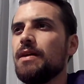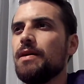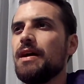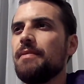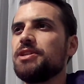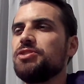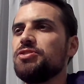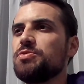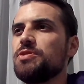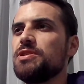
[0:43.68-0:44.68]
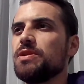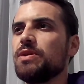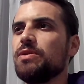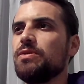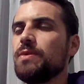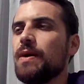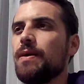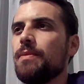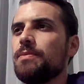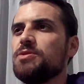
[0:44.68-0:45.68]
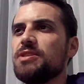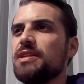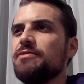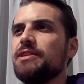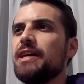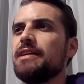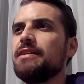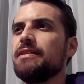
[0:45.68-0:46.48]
How much use were you doing? You using it every day?